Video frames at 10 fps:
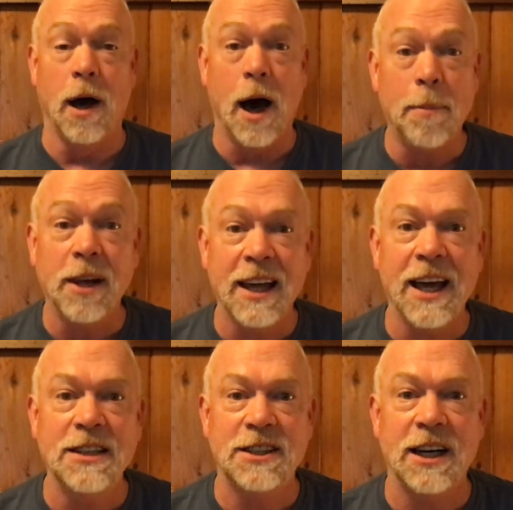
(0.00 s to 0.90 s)

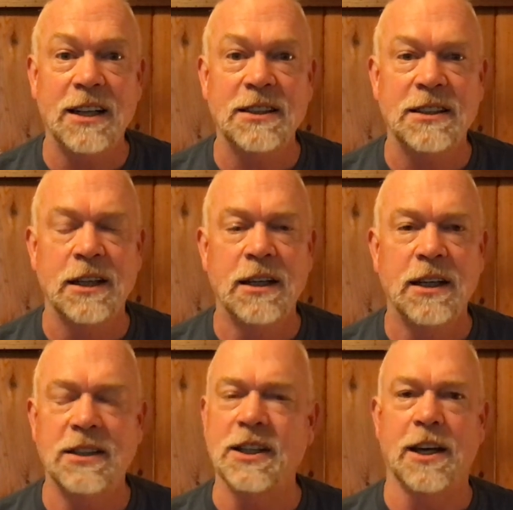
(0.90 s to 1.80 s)
obligates us
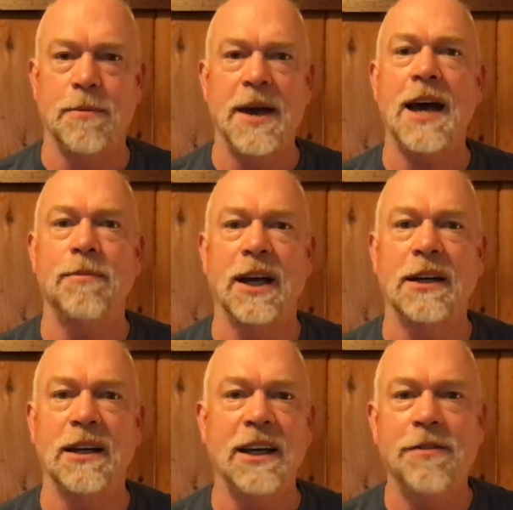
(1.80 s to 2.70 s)
is a commandment,
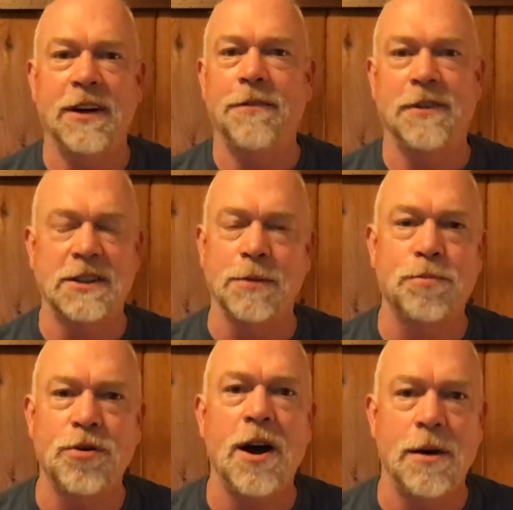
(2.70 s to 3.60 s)
even if it's a
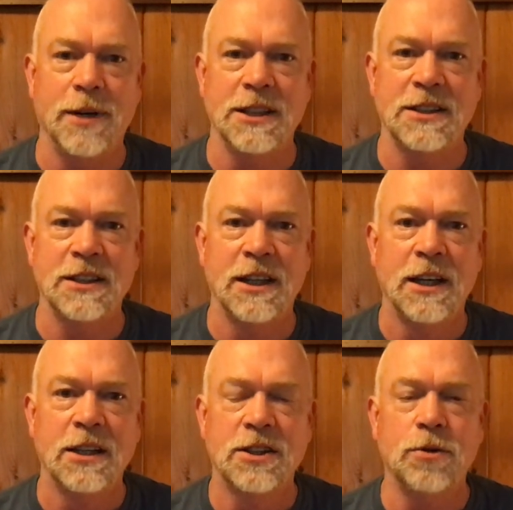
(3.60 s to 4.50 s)
promise.
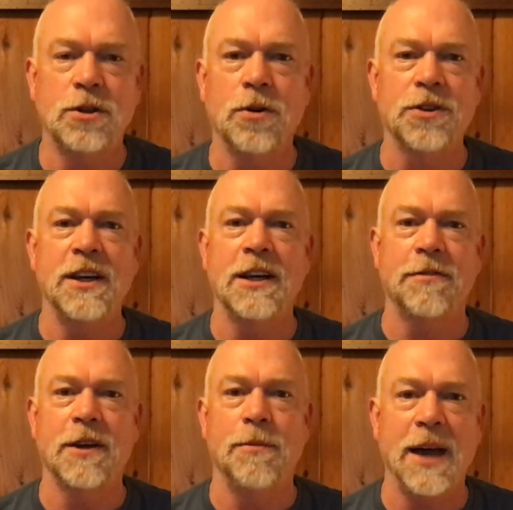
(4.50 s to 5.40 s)
So don't think
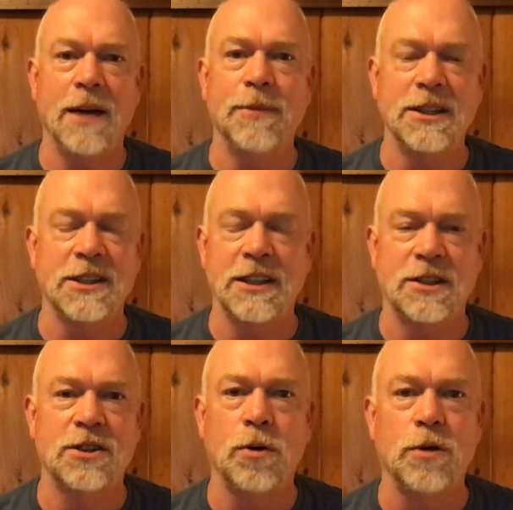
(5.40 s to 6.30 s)
of commandments as
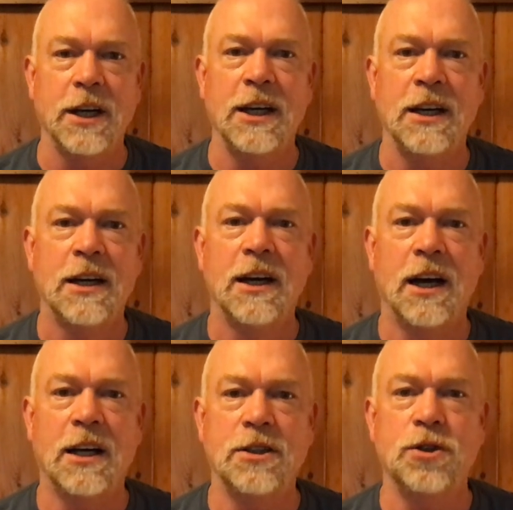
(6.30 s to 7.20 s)
solely
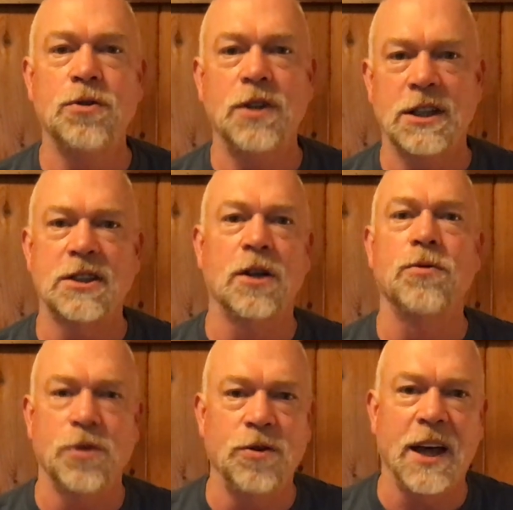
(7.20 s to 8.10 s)
do this, don't
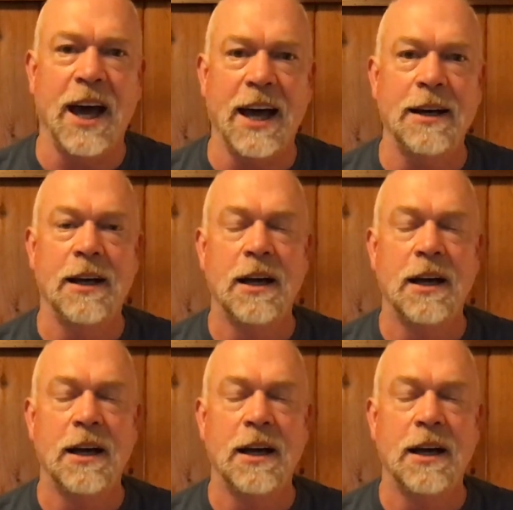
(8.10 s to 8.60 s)
do that.